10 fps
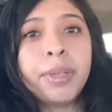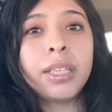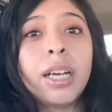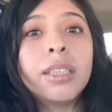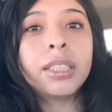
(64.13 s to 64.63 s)

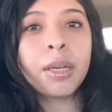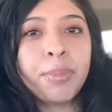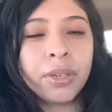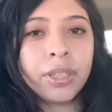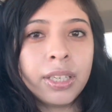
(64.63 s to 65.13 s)
a
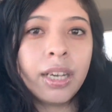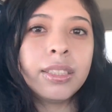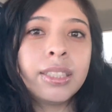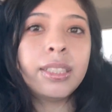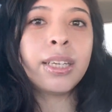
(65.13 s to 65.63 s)
Siberian
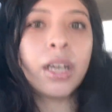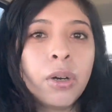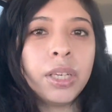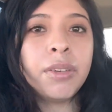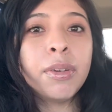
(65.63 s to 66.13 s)
husky and
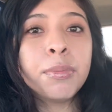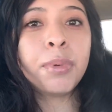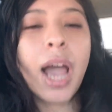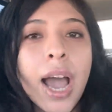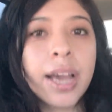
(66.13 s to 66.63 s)
I'll even
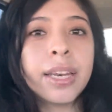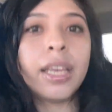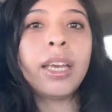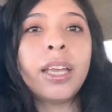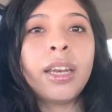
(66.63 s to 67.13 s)
add
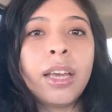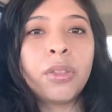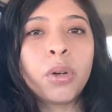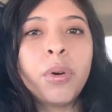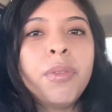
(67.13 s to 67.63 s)
in
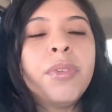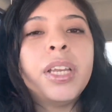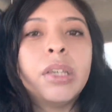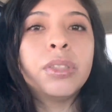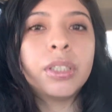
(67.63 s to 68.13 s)
and throw in
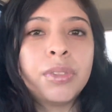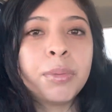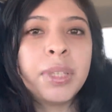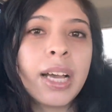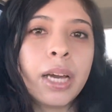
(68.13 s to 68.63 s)
videos of
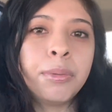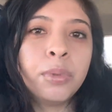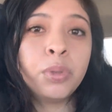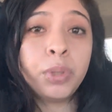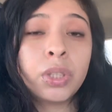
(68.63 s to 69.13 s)
some of the
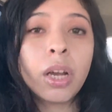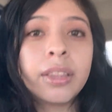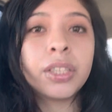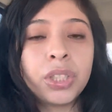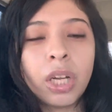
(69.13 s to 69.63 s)
animals we saw
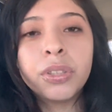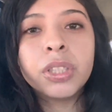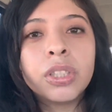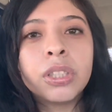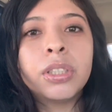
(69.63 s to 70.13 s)
at the
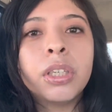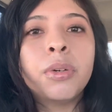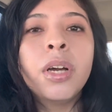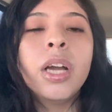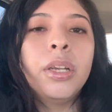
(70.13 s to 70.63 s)
shelter just
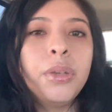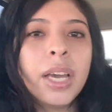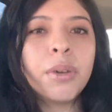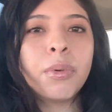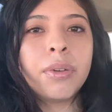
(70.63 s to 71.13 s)
so you
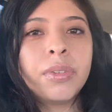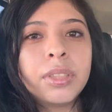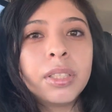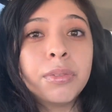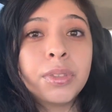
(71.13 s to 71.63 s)
get a
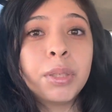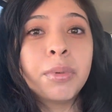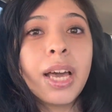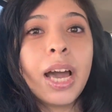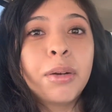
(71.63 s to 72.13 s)
reference of some
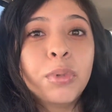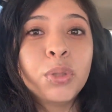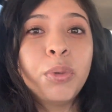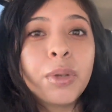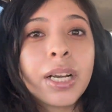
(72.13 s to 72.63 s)
of the
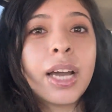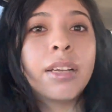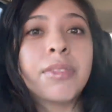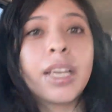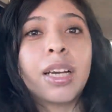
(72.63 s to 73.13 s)
animals we were kind
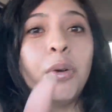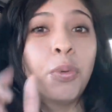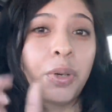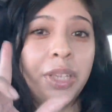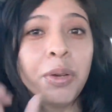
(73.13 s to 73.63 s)
of like
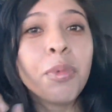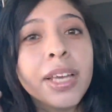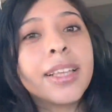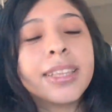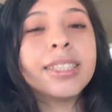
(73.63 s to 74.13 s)
working with at the